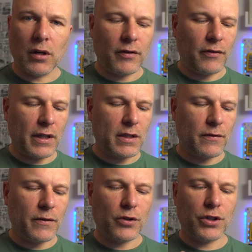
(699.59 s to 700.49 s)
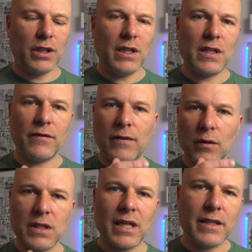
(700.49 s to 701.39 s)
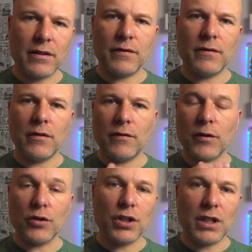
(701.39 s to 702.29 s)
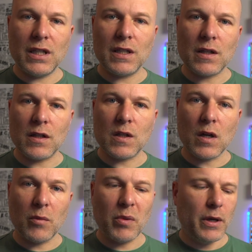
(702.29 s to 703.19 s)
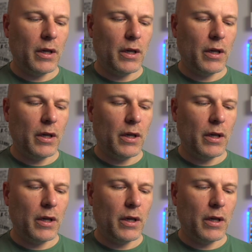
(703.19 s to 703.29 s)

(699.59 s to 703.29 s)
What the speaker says: for fans of function keys, a full set of function keys at the top.